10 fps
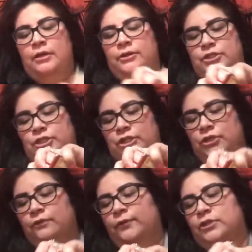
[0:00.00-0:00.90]
there's
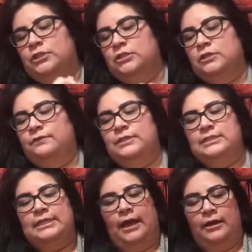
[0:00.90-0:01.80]
two versions of this
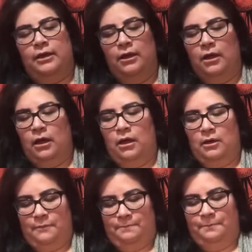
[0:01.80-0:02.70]
deck.
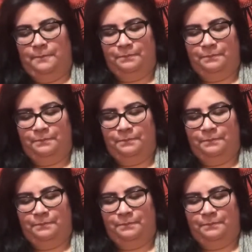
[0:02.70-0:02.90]
Um,